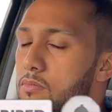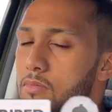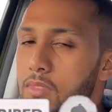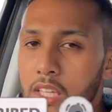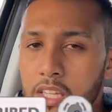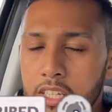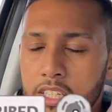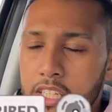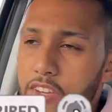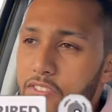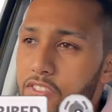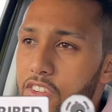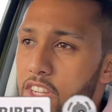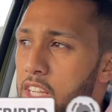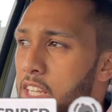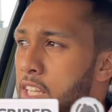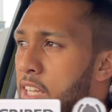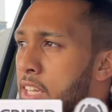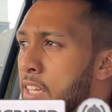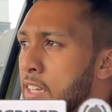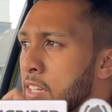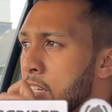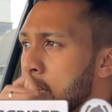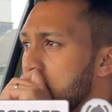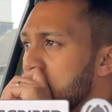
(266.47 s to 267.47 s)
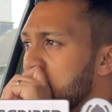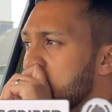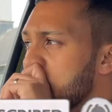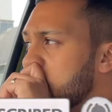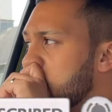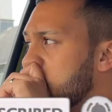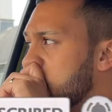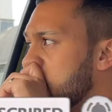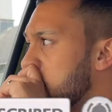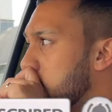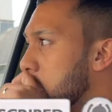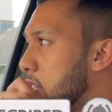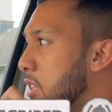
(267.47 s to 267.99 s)
Definitely
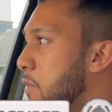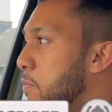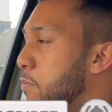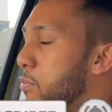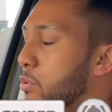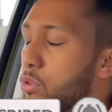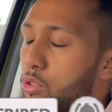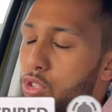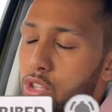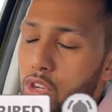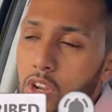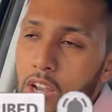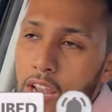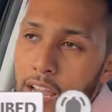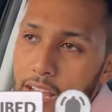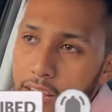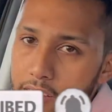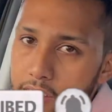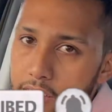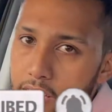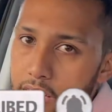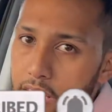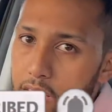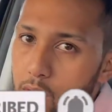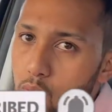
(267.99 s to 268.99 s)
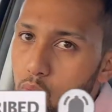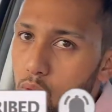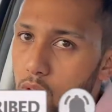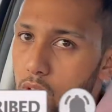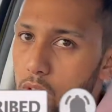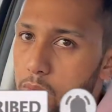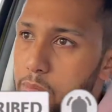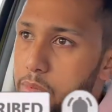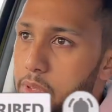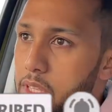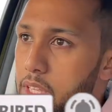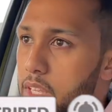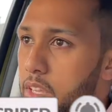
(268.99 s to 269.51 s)
the Peugeot Landtrek will
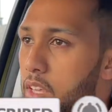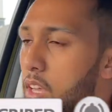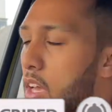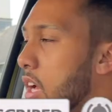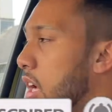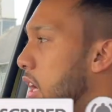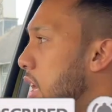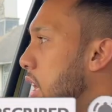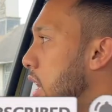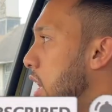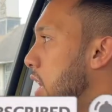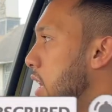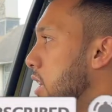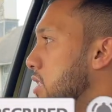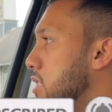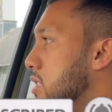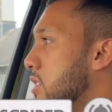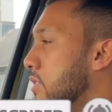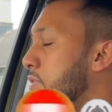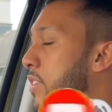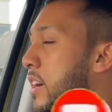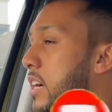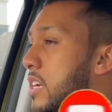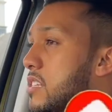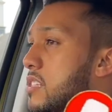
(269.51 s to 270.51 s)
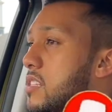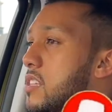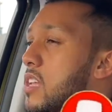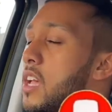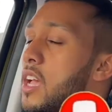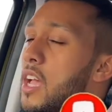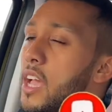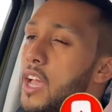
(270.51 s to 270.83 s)
be suffice.